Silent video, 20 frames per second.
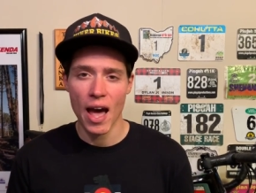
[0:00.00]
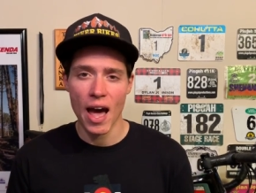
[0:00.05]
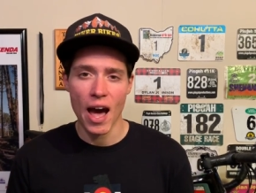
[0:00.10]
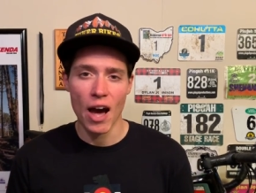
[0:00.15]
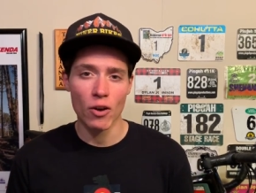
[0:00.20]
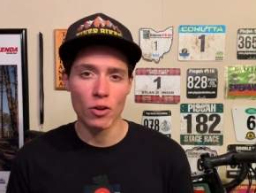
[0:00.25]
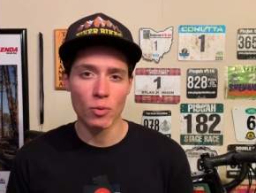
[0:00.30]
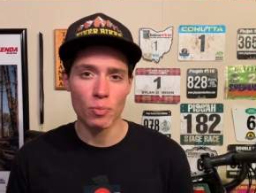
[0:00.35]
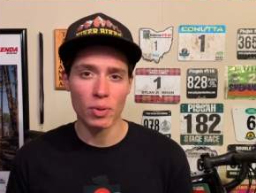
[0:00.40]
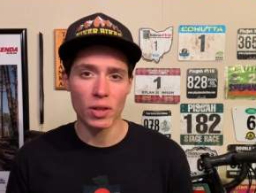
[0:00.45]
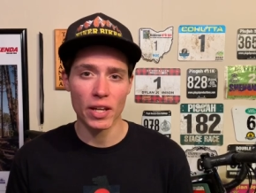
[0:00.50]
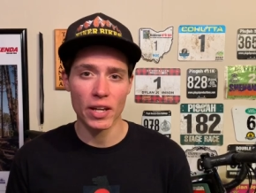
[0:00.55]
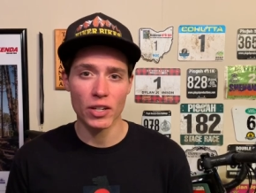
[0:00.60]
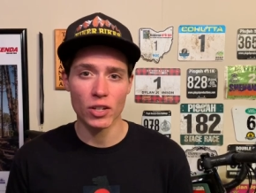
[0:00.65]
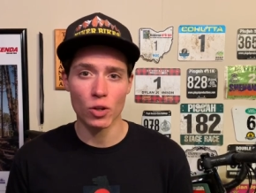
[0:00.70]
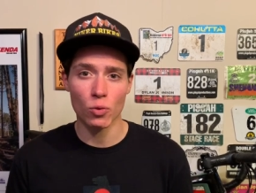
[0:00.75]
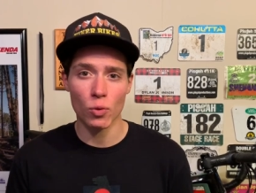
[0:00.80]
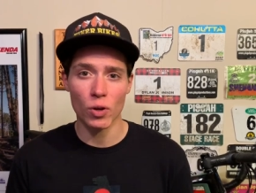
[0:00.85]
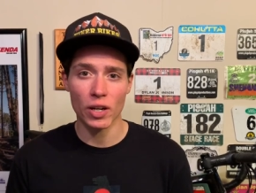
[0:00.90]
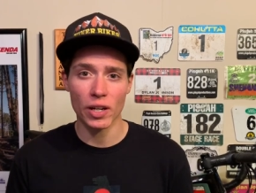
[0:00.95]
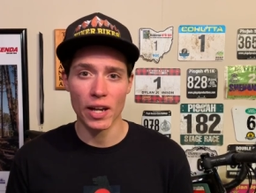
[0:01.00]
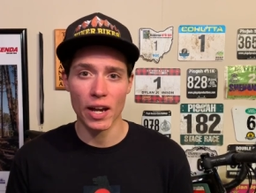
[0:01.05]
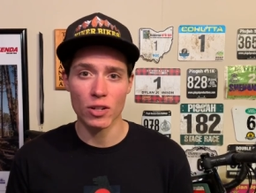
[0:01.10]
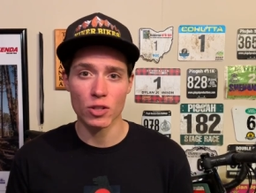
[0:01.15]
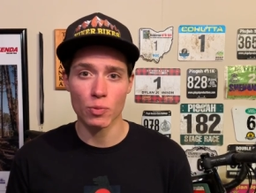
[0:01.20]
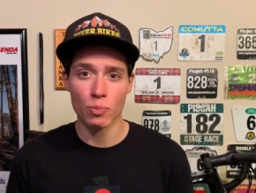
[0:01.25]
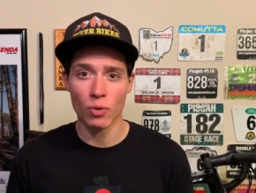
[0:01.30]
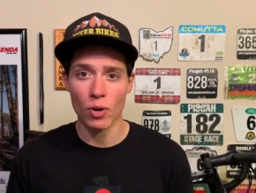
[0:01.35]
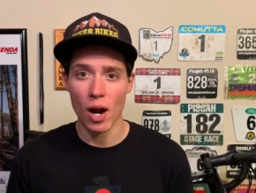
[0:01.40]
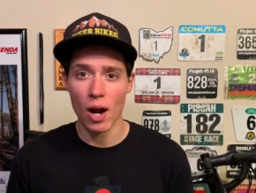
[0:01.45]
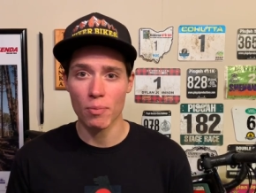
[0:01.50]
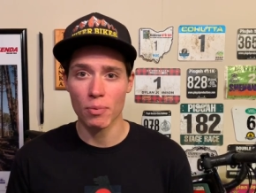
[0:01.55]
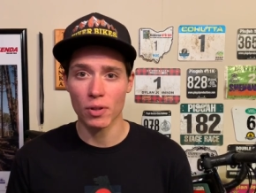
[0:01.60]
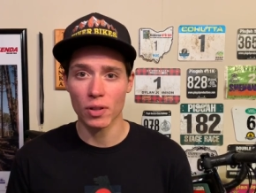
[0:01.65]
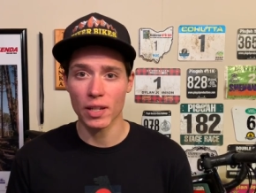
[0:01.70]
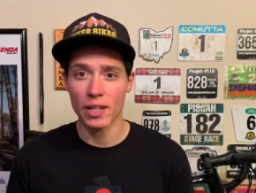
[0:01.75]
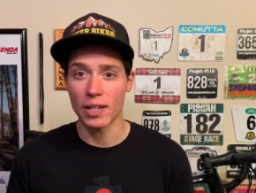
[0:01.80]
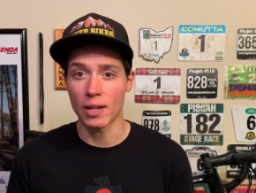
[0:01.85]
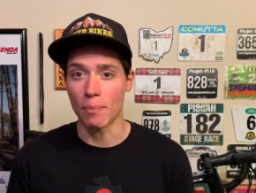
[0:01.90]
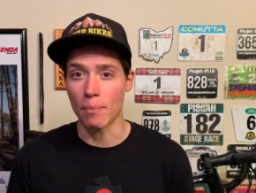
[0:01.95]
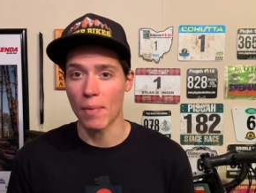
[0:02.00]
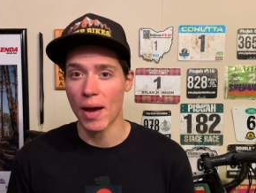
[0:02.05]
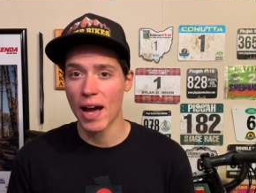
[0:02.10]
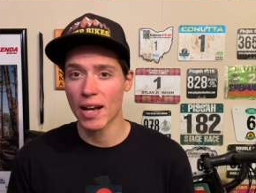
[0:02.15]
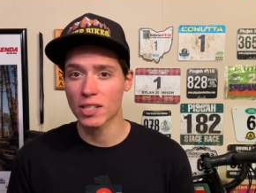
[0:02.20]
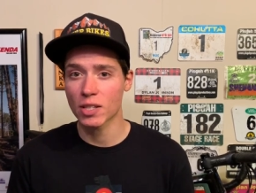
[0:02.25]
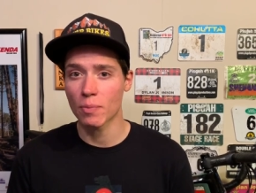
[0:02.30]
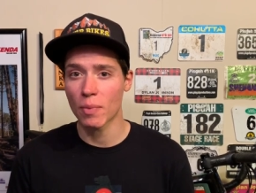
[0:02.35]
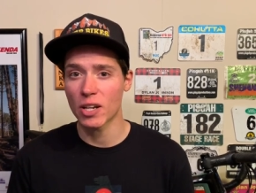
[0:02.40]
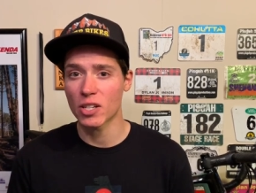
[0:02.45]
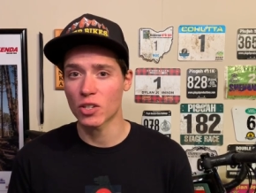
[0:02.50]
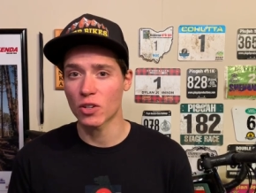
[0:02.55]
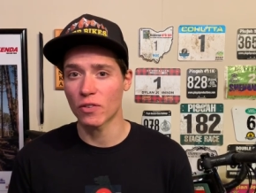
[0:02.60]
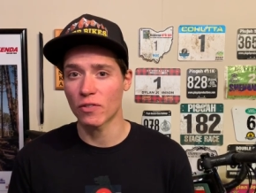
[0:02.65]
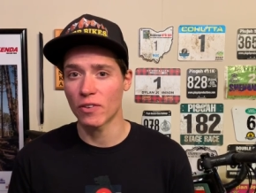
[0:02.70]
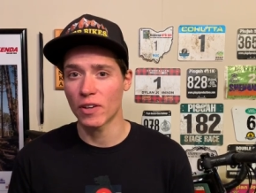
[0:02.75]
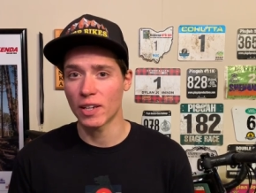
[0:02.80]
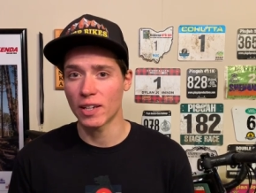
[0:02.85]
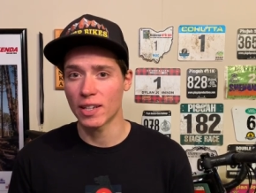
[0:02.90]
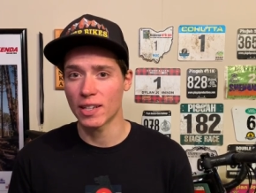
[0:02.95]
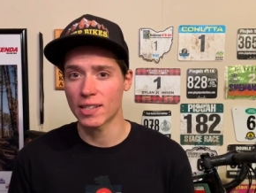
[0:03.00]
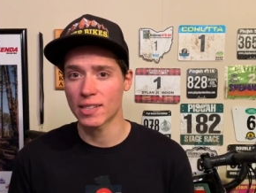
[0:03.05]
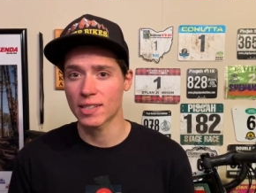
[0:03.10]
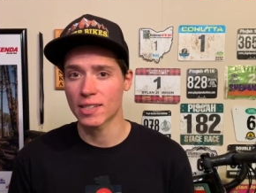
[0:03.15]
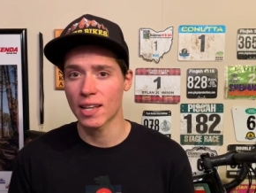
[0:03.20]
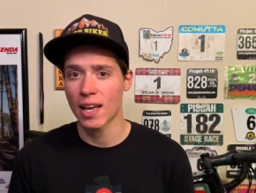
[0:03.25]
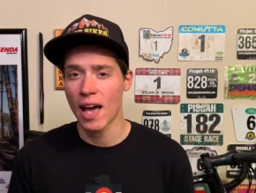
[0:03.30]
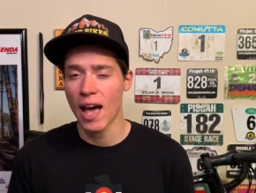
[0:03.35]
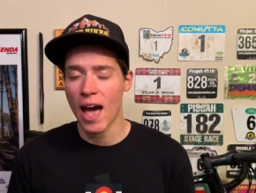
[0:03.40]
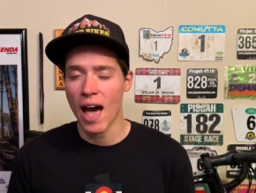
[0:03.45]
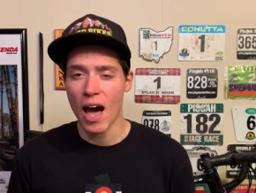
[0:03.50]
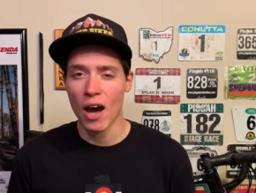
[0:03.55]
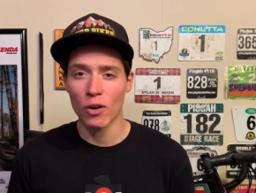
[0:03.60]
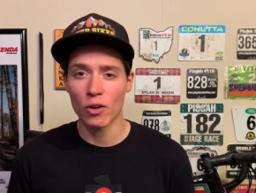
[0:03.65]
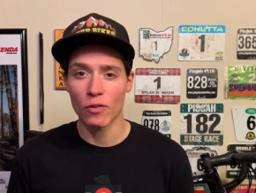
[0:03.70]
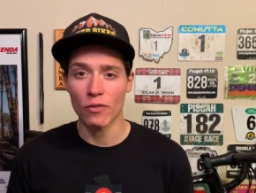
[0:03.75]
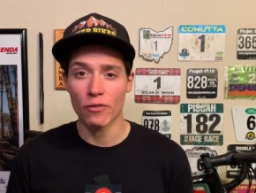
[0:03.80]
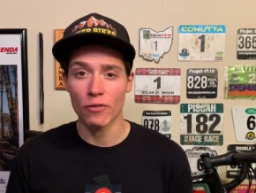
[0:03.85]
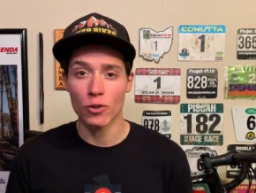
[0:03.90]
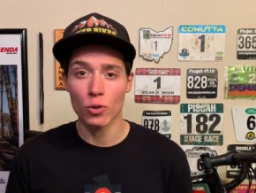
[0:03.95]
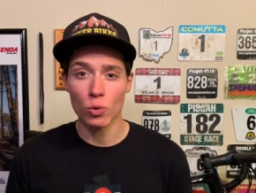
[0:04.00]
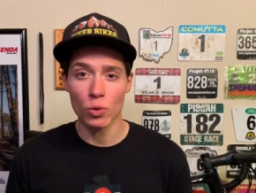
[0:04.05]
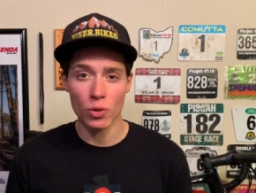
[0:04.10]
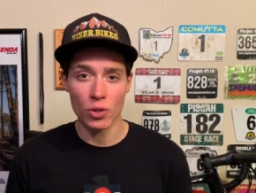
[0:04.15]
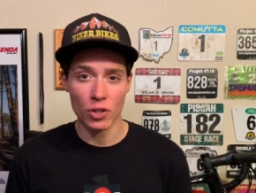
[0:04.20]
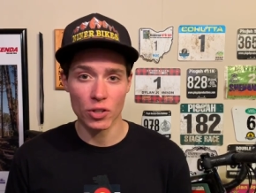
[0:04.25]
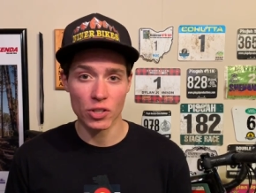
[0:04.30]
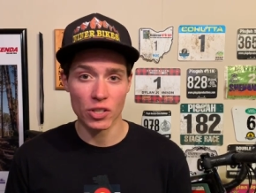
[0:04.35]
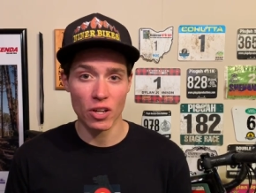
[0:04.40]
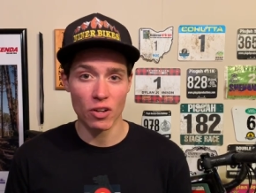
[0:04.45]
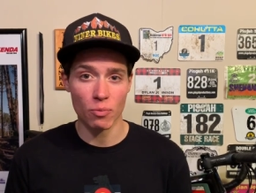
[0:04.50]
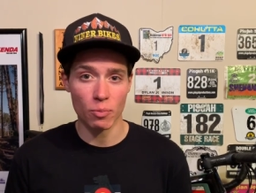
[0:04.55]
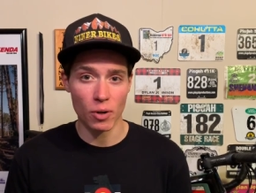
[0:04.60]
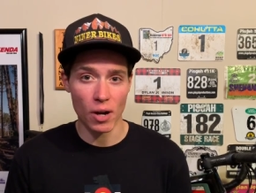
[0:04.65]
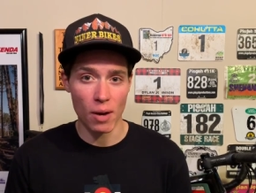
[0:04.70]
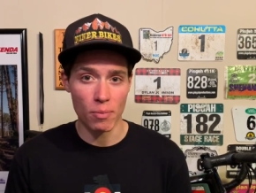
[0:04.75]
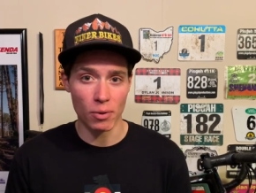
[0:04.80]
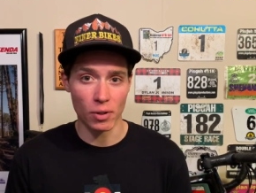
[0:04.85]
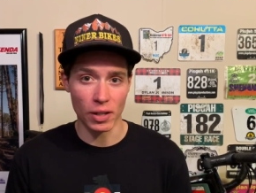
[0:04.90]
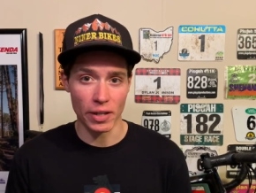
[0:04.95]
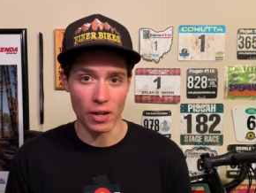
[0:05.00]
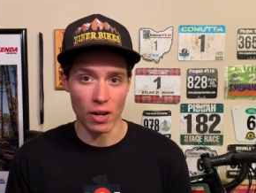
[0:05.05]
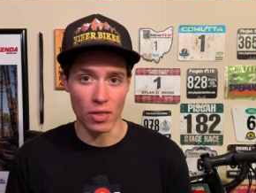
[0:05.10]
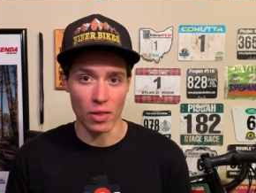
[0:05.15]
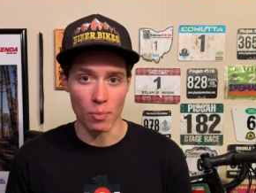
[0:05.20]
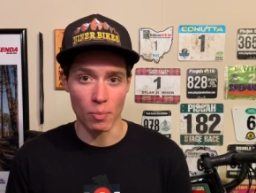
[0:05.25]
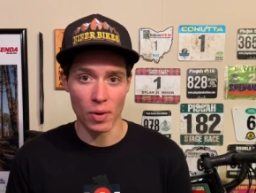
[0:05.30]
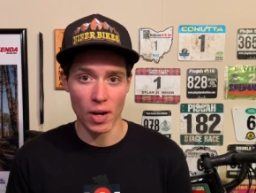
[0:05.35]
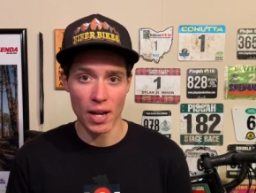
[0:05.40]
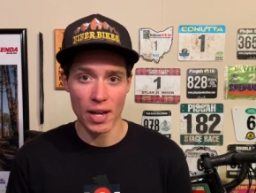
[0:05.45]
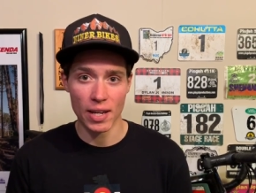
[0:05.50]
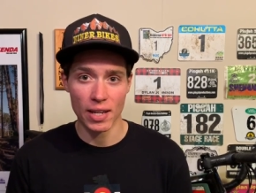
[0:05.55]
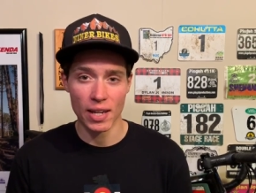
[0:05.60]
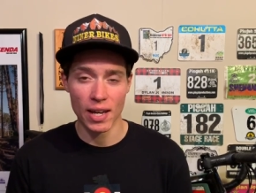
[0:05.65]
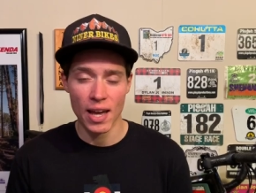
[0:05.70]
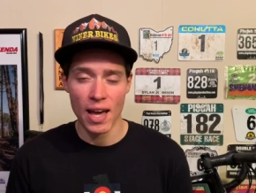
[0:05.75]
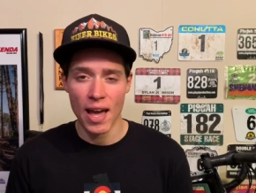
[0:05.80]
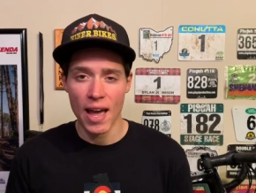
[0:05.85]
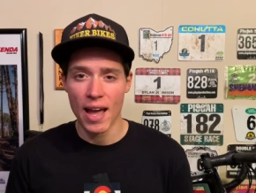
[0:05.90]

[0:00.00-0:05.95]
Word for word: how to plan your workouts properly to maximize your fitness, how to fuel yourself properly on the bike,